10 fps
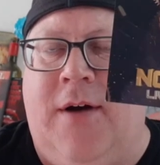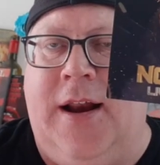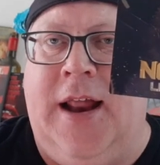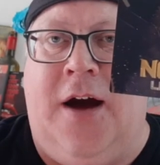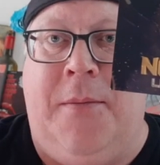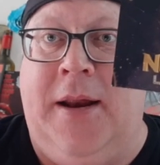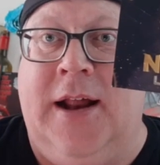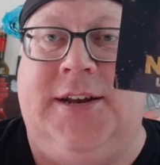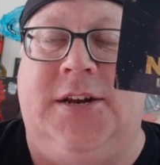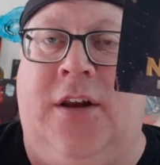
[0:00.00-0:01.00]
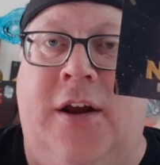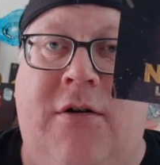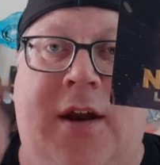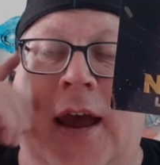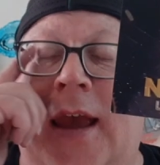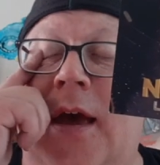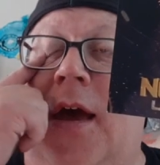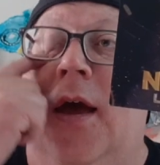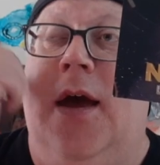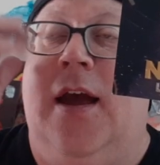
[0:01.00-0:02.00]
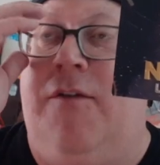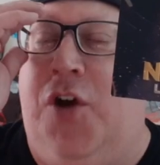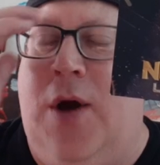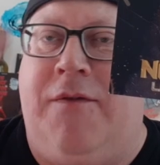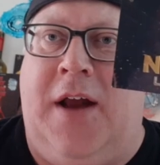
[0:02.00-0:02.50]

right now. I mean, it's literally, if you have